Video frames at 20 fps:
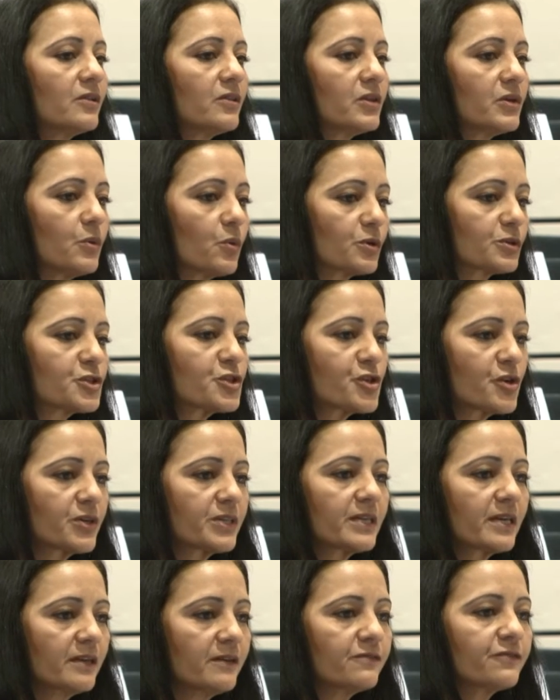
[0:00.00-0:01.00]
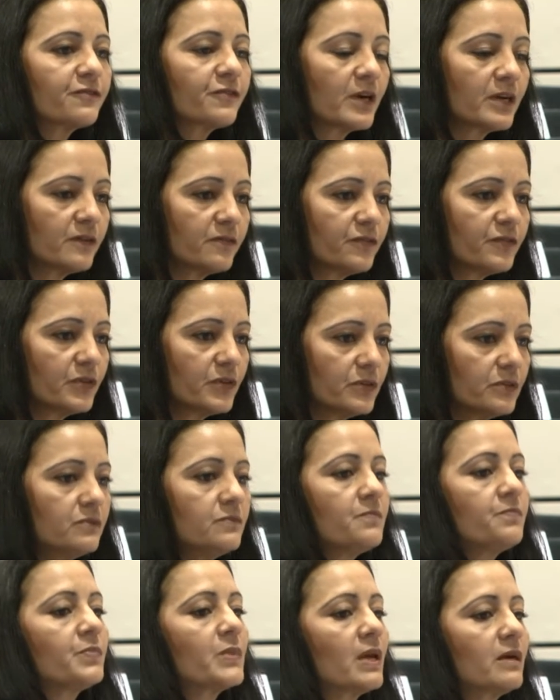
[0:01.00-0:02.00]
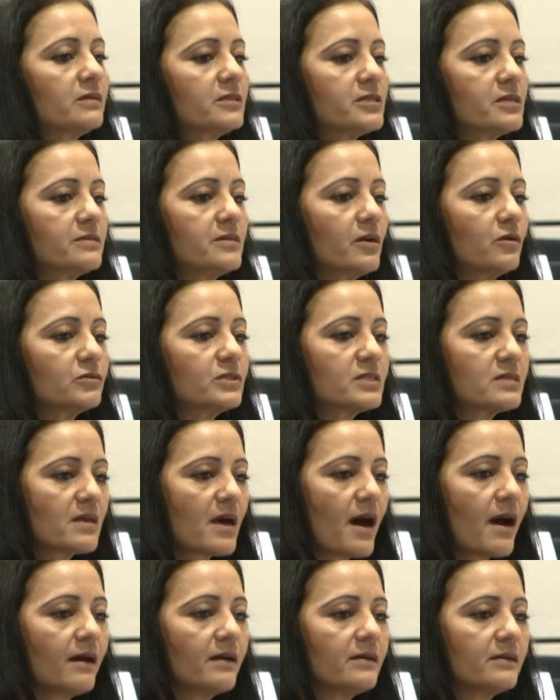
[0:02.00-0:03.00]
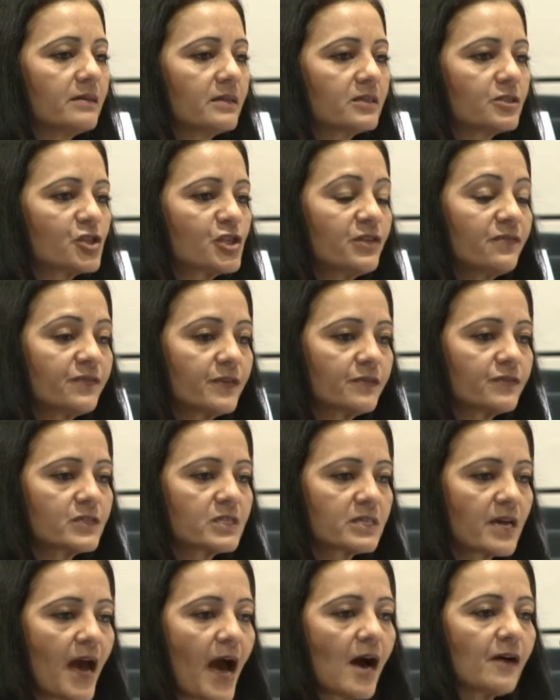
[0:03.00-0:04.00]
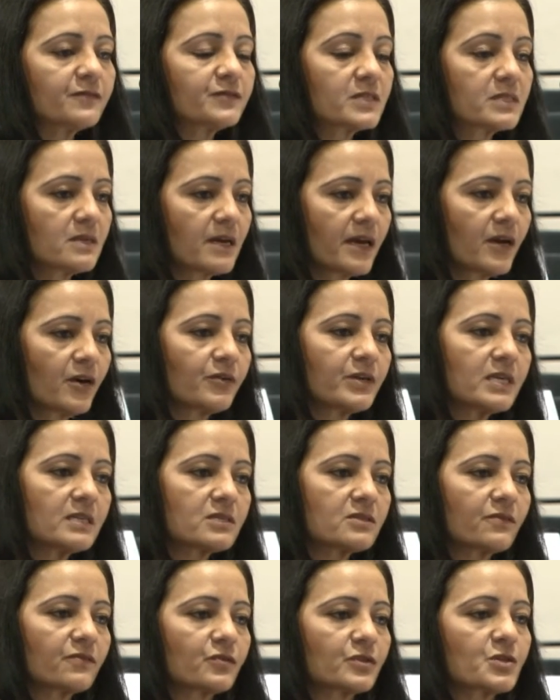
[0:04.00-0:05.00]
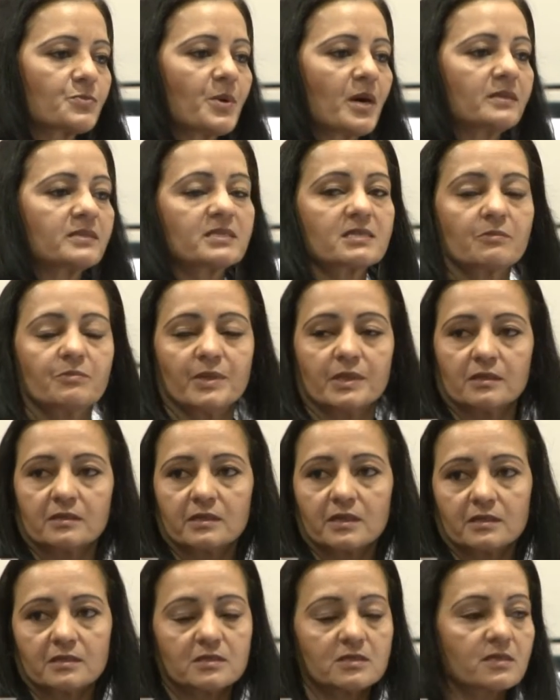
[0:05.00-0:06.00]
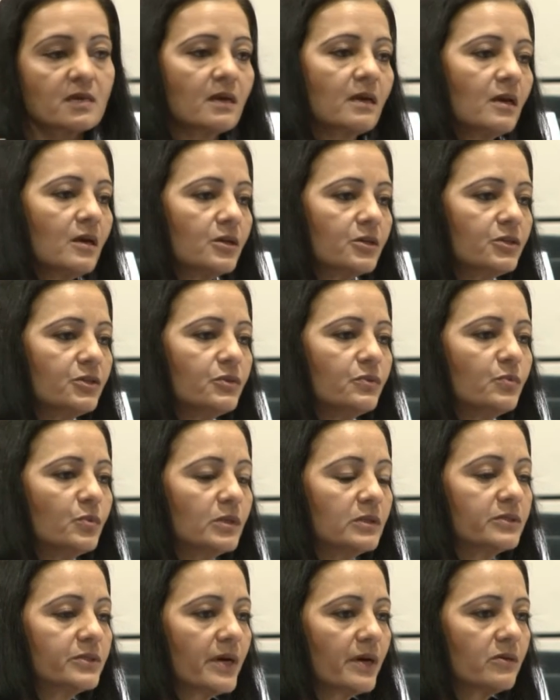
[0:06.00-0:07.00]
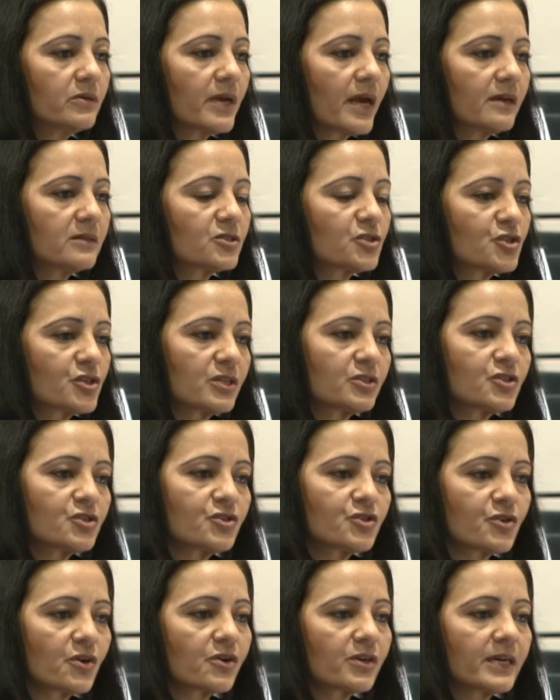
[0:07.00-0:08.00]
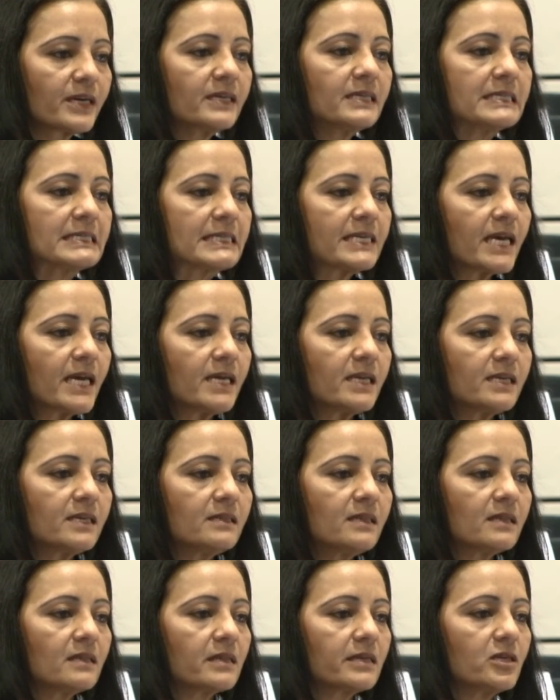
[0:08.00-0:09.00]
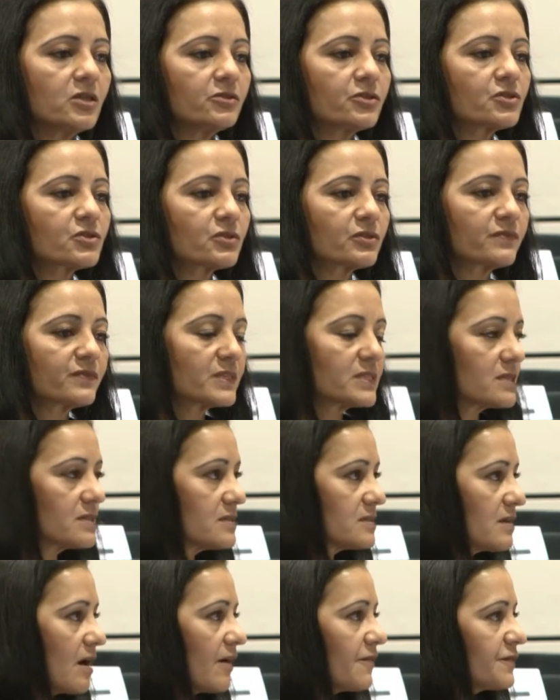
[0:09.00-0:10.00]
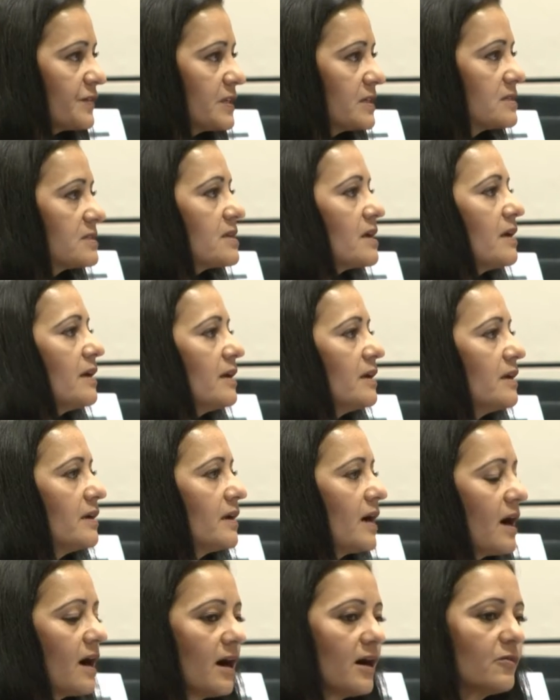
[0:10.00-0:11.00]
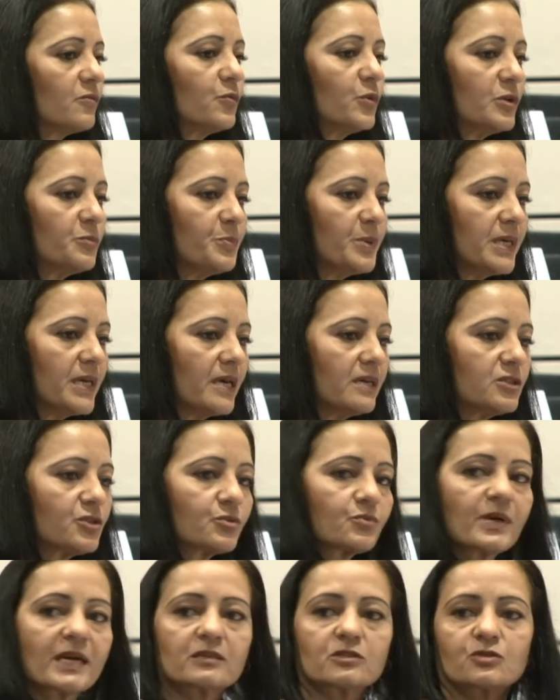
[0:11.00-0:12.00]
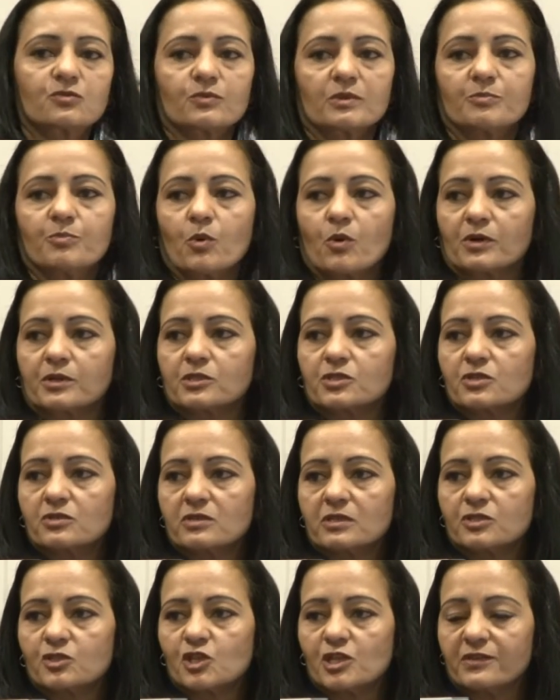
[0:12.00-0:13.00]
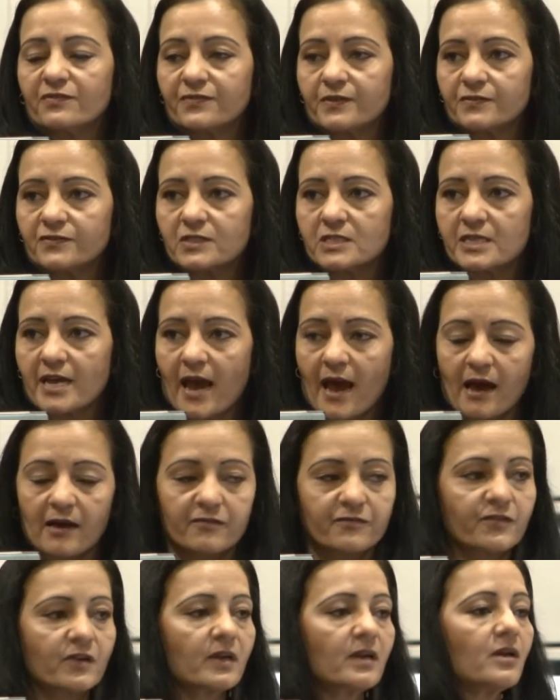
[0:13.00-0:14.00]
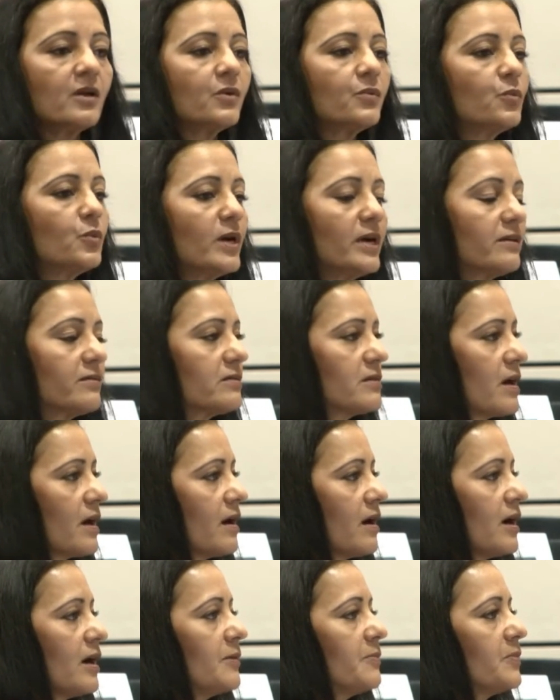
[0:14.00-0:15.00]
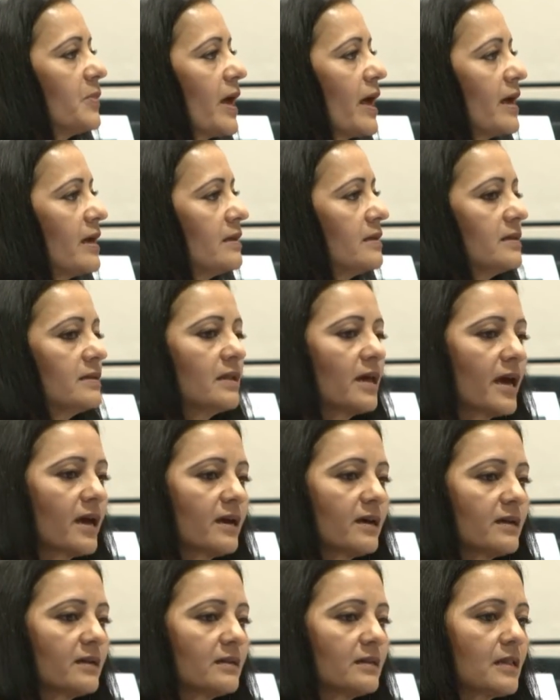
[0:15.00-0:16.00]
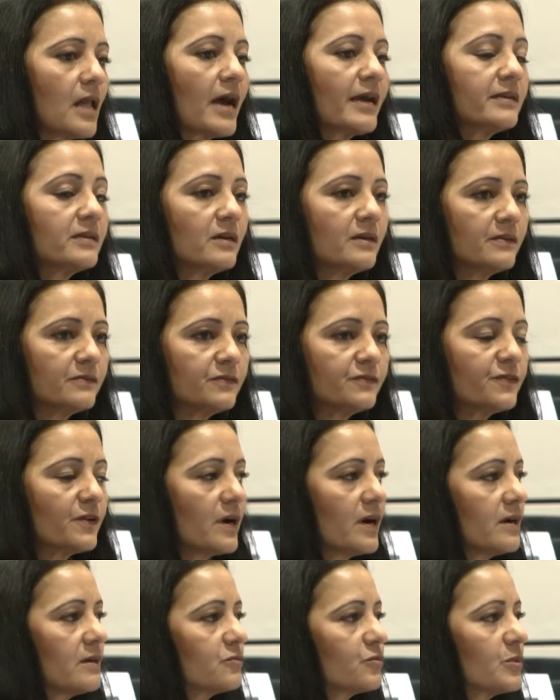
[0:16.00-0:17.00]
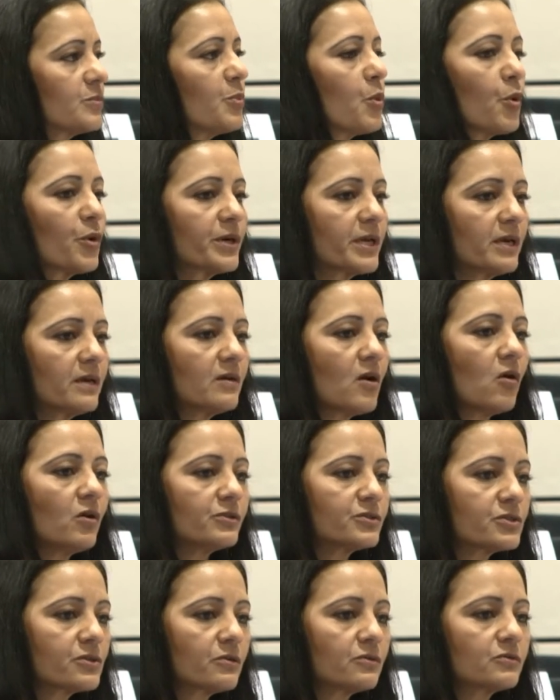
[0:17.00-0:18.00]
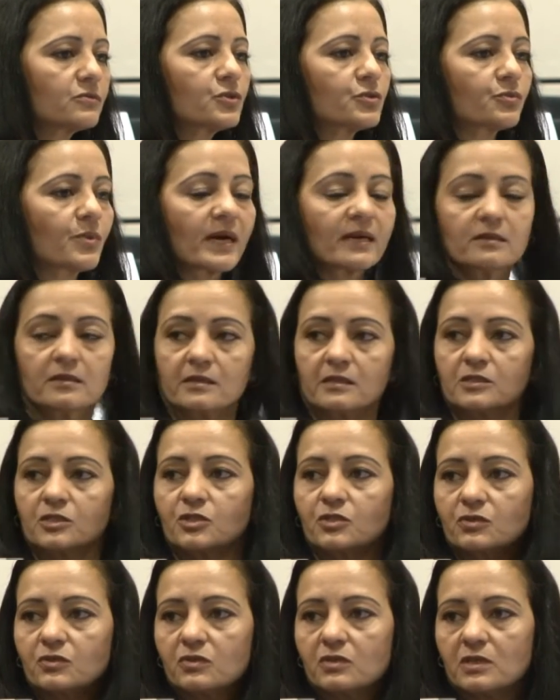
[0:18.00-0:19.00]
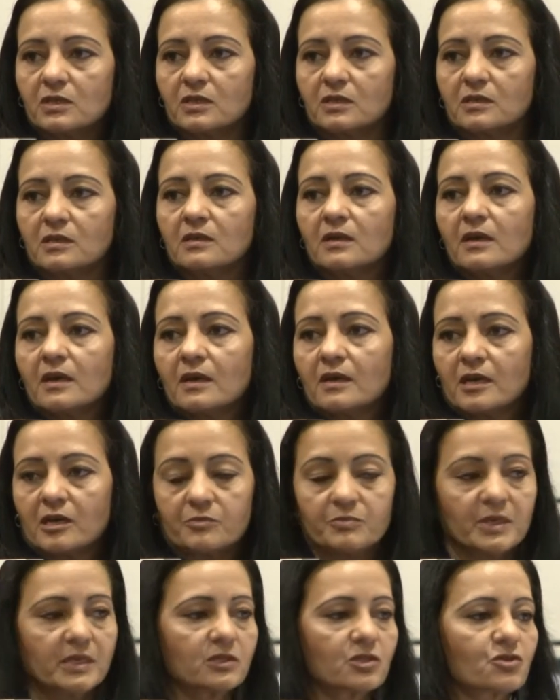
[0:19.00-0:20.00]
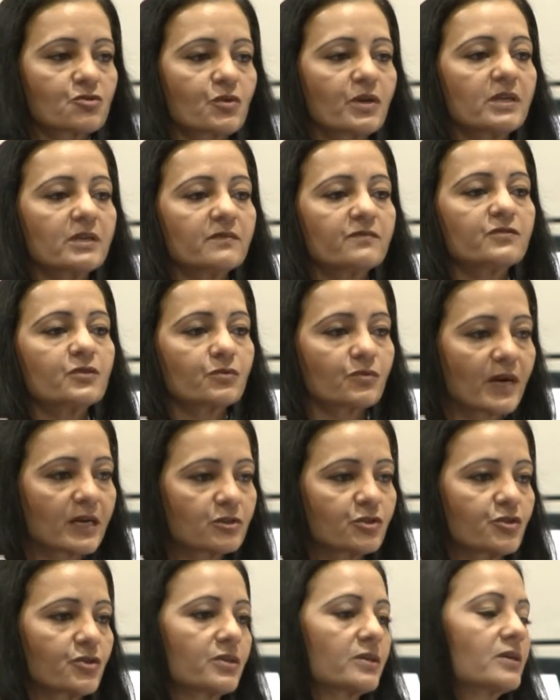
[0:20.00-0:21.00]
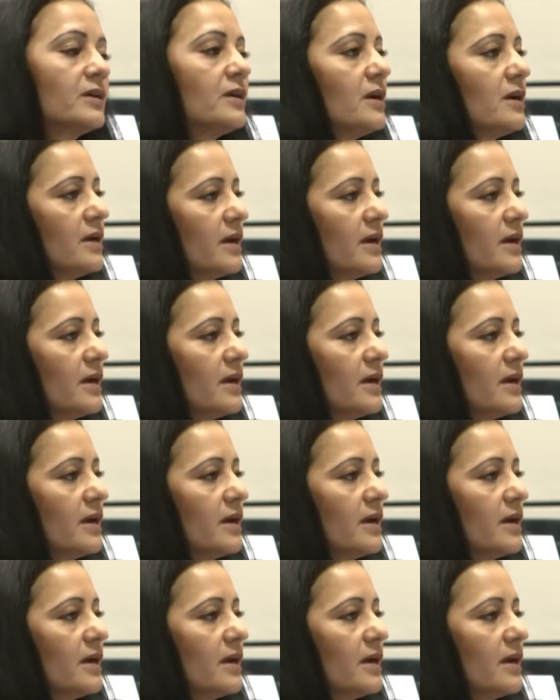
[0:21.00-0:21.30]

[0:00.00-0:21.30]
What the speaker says: The org chart in front of you denotes that the Chief of Staff's areas of responsibilities. You will note, as Judge Jar indicated, the Legal Services Office would be a direct report to the Chief of Staff, with a line of reporting also directly to the Administrative Director.